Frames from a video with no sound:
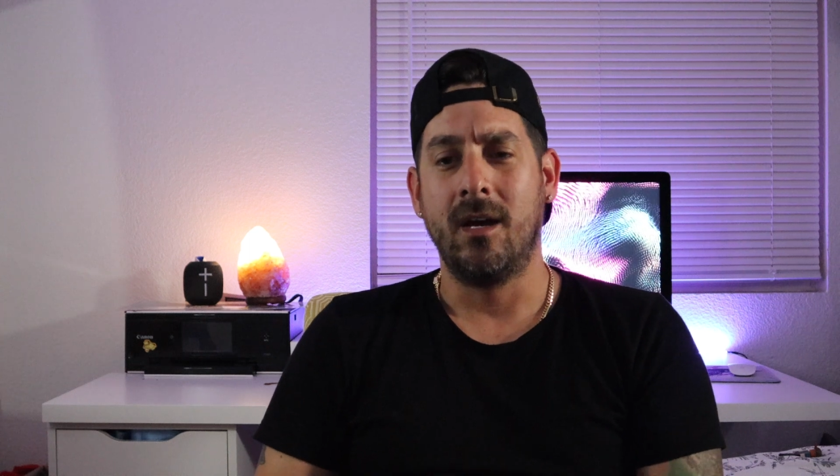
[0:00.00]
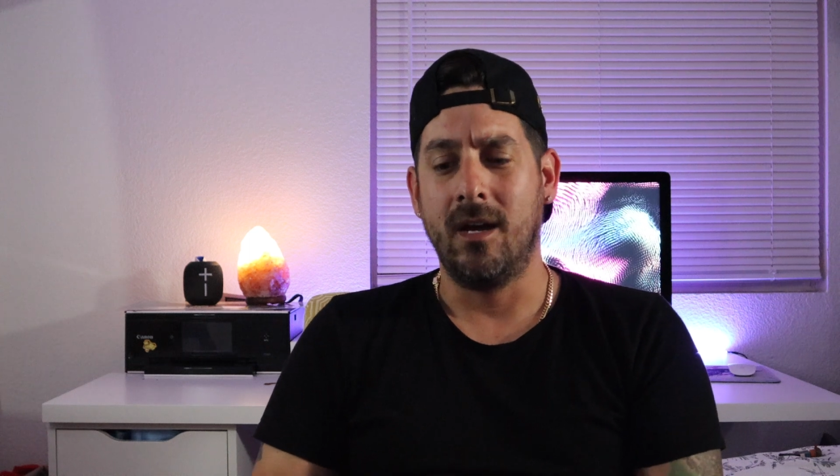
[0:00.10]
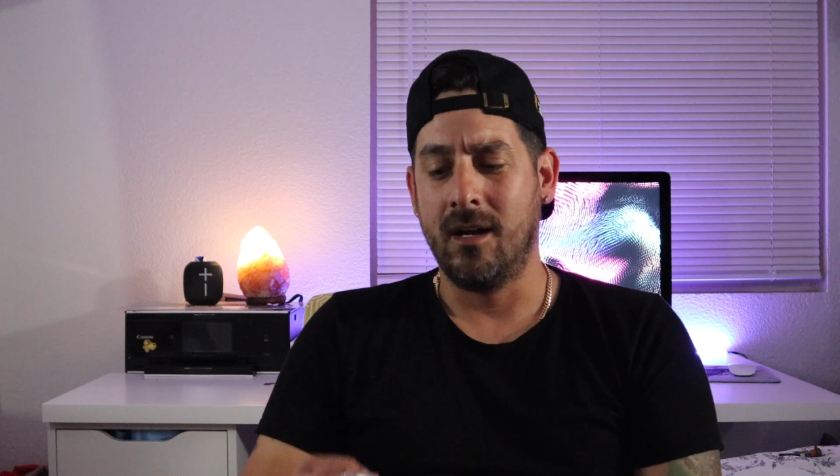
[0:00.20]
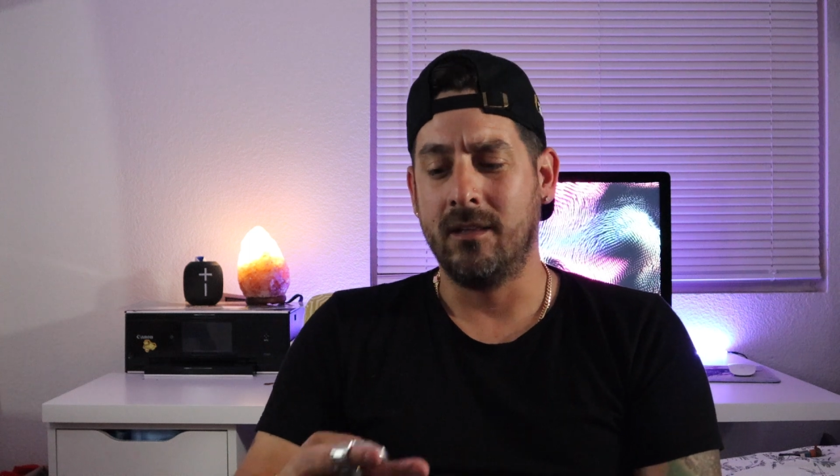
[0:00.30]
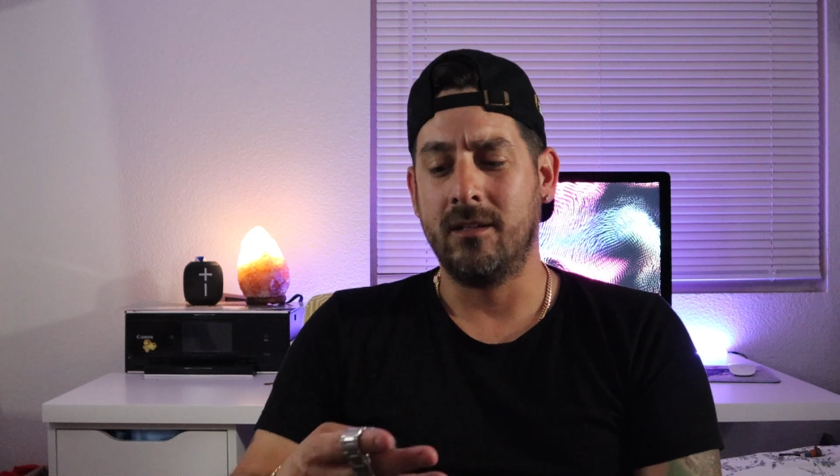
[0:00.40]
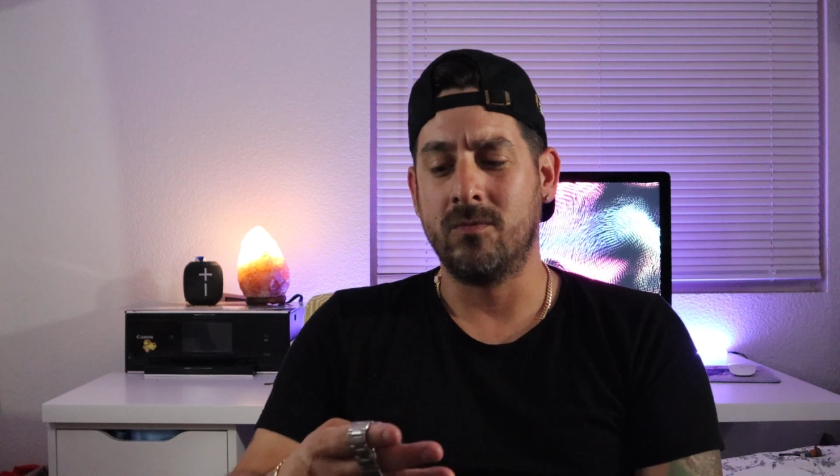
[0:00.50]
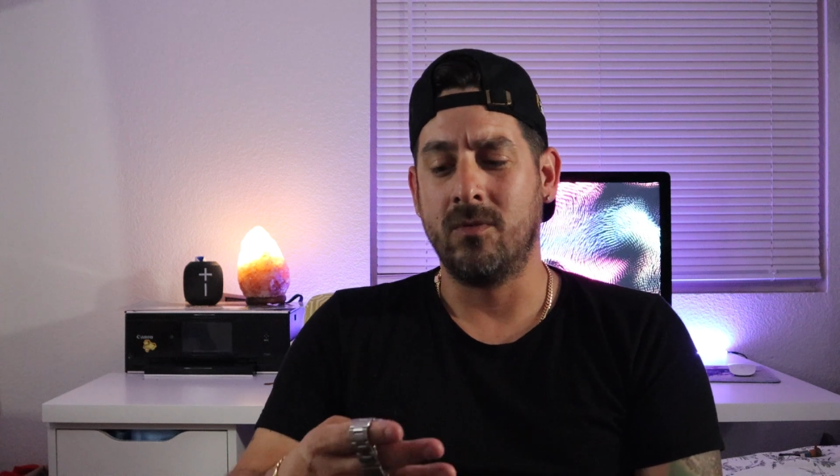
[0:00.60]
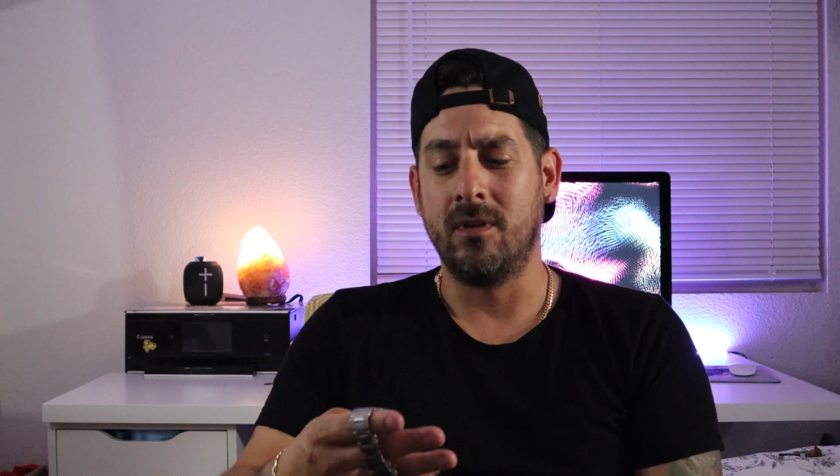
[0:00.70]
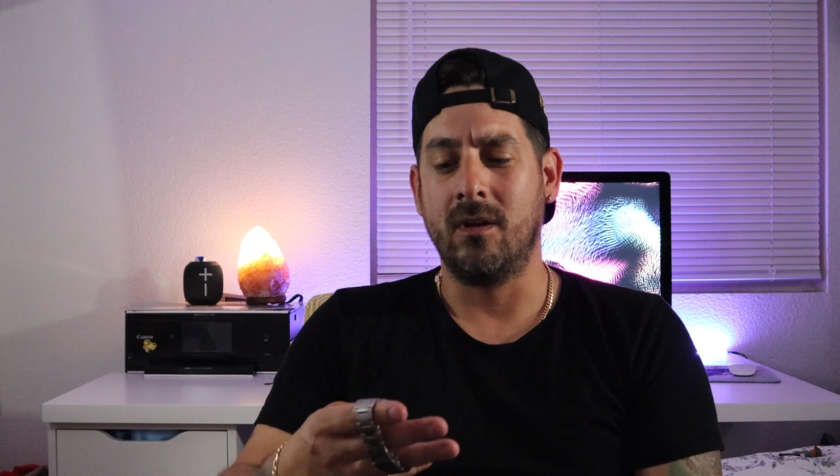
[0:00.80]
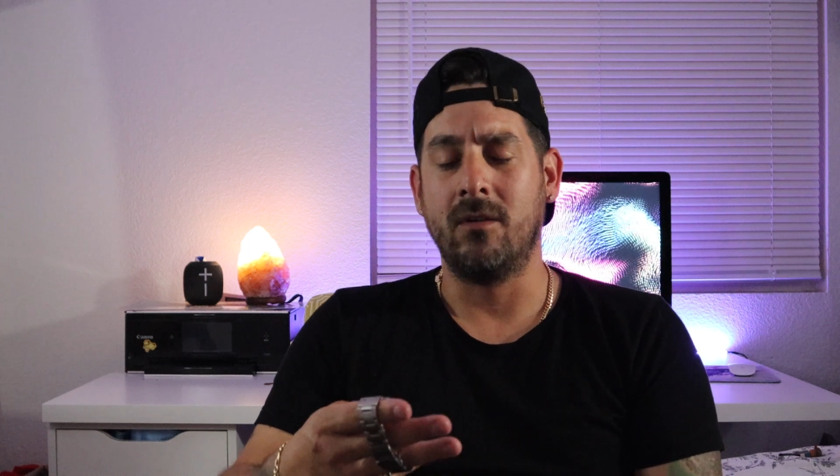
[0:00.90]
I got this
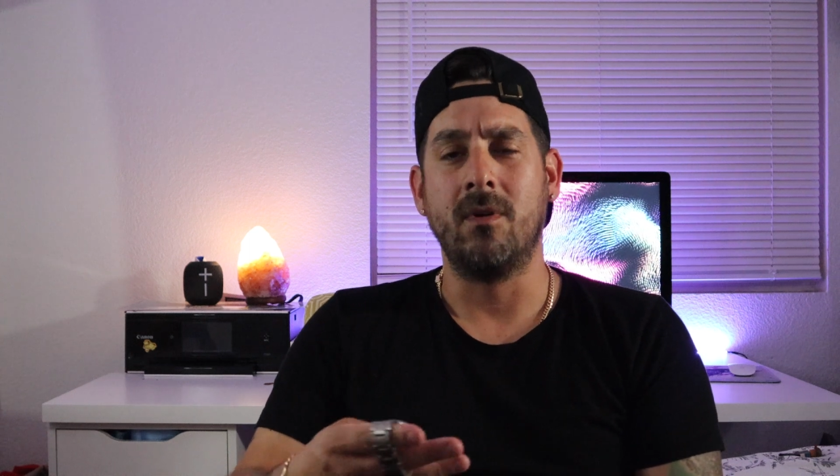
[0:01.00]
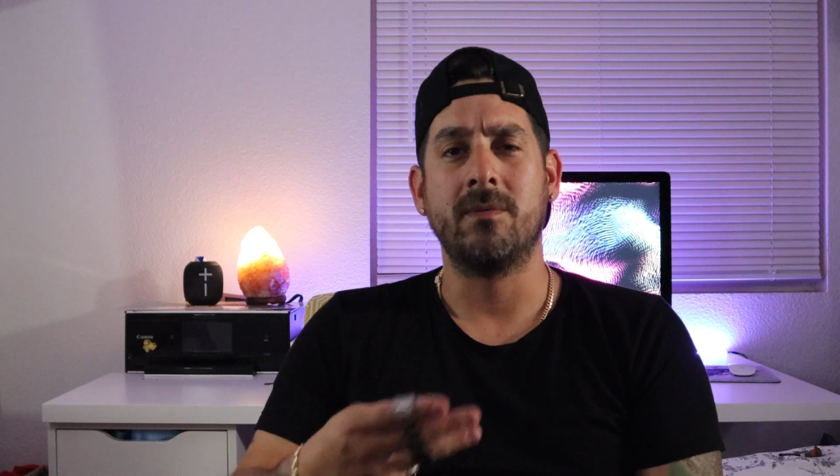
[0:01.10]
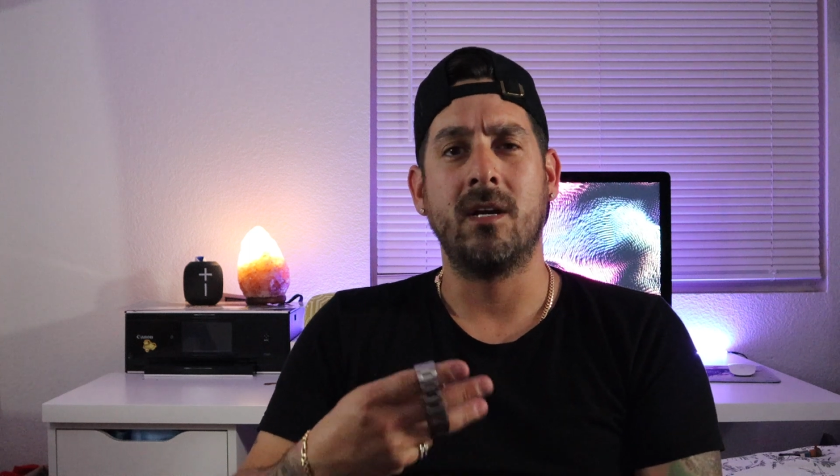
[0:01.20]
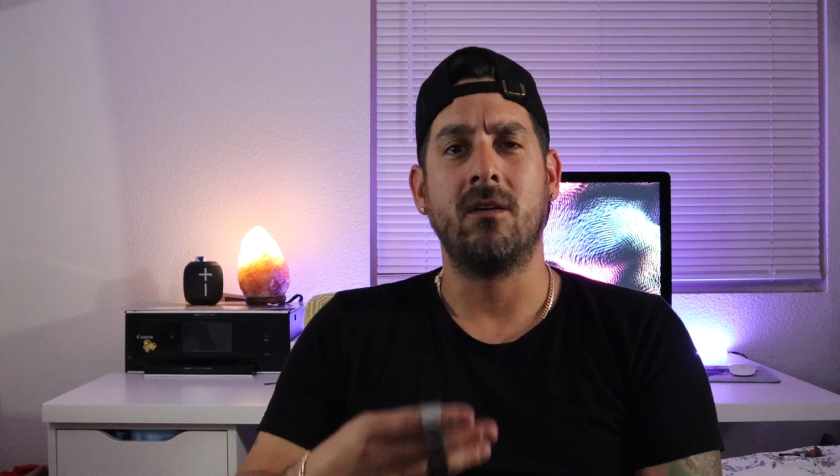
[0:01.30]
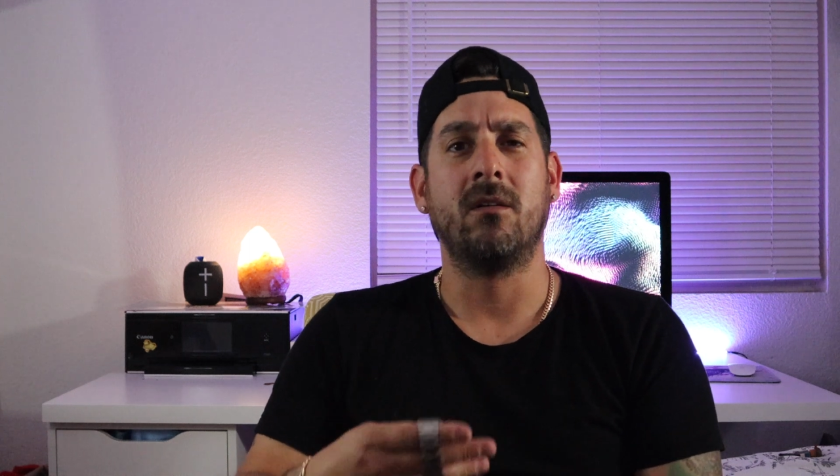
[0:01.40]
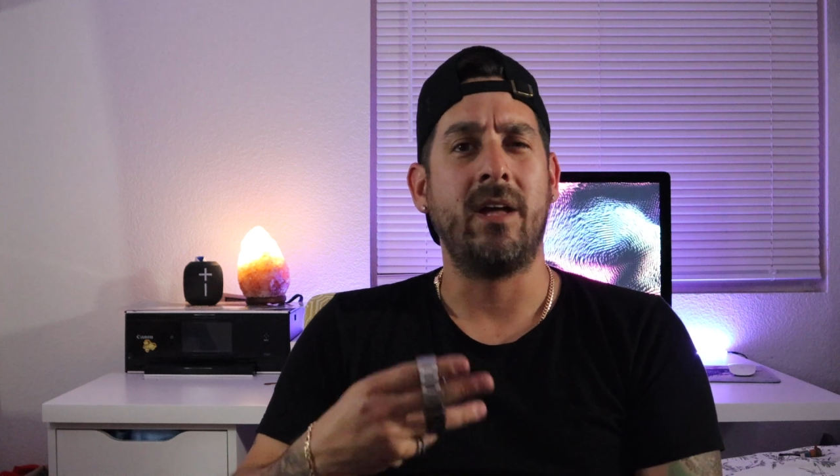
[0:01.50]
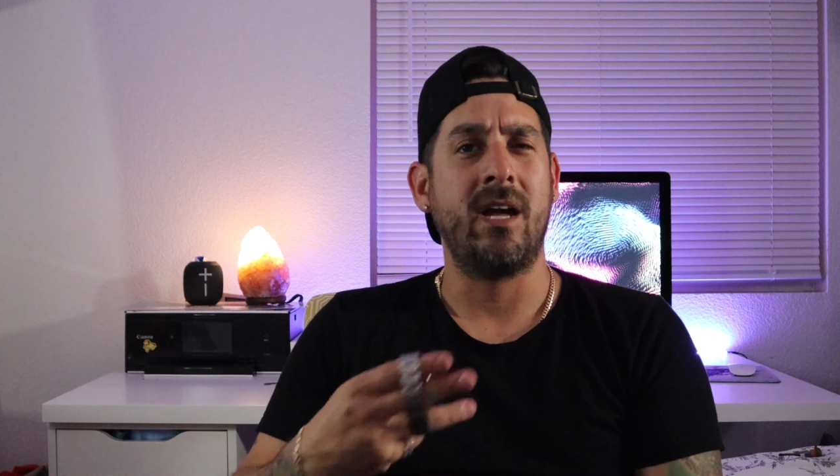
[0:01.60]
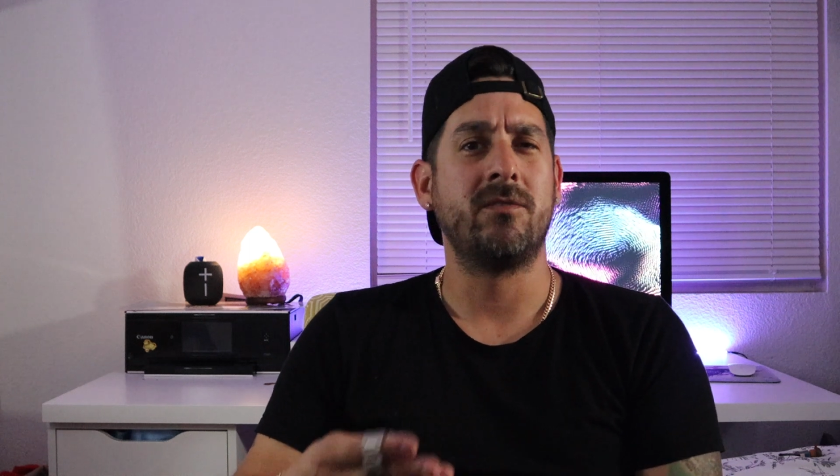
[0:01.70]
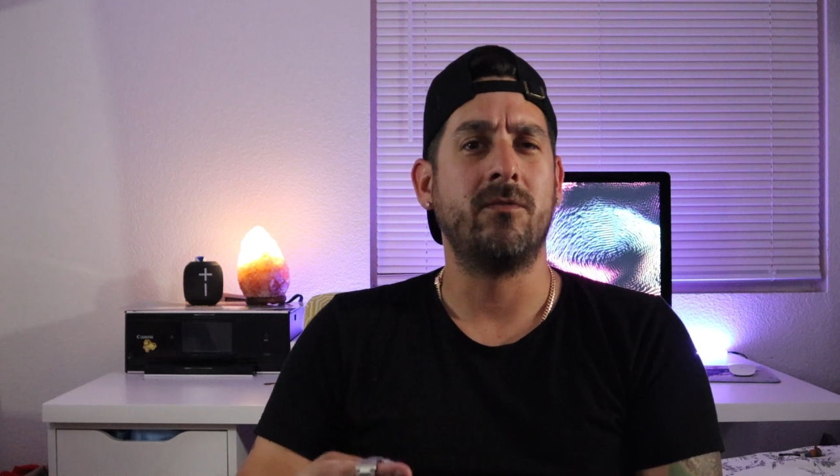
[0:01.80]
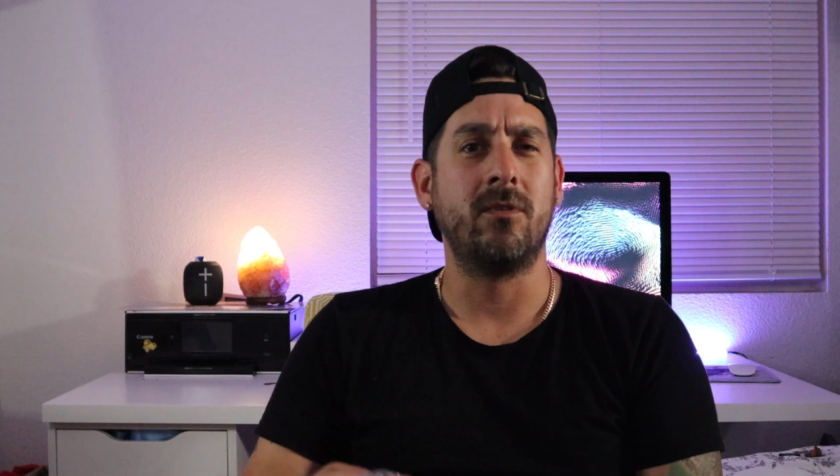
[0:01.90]
one on a website called
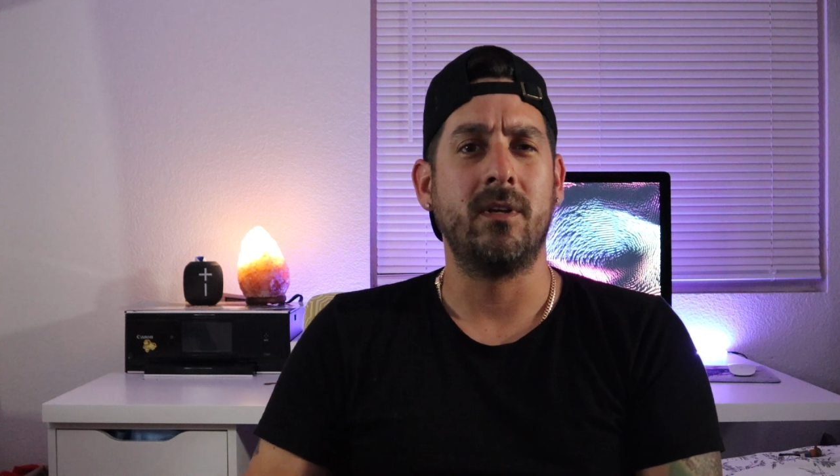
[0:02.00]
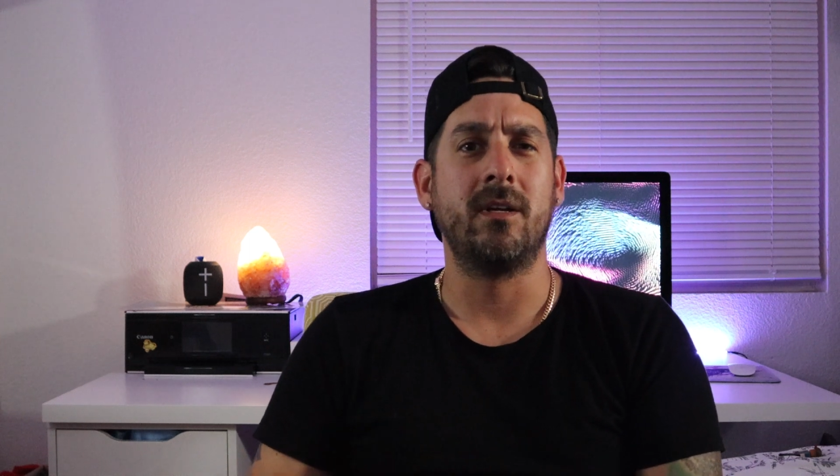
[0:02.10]
Ashford,